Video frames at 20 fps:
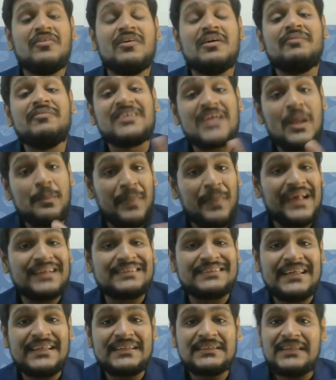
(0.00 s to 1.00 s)
which are
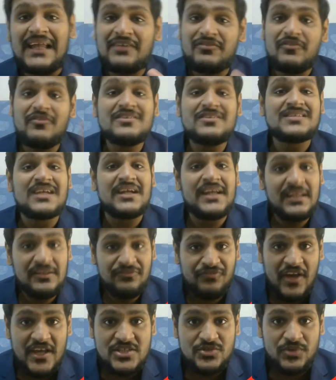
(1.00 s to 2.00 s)
basics that we will study in
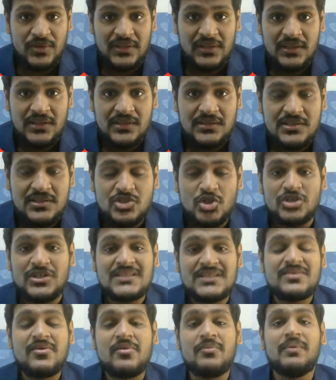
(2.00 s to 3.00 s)
phase 1 so
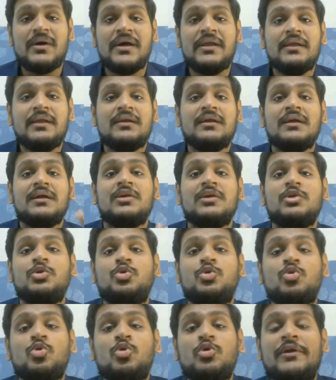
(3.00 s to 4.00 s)
just remember
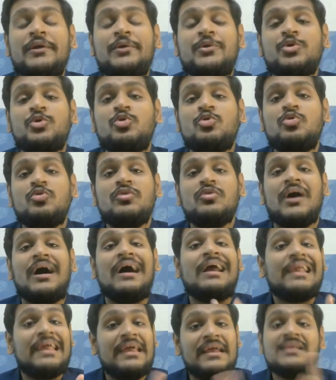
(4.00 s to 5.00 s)
don't need to
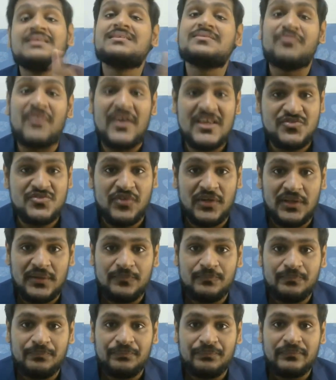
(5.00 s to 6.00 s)
hurry in phase 1
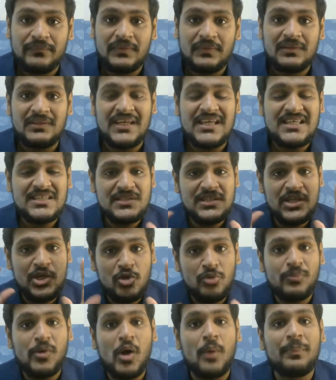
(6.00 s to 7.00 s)
just
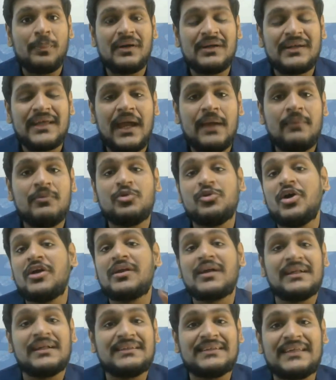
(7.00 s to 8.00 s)
give proper time to your
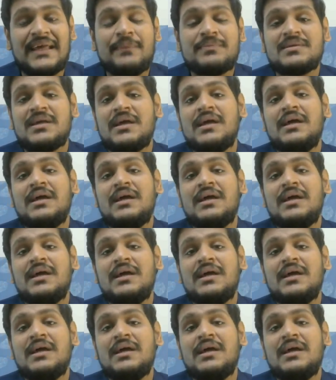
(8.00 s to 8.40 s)
concepts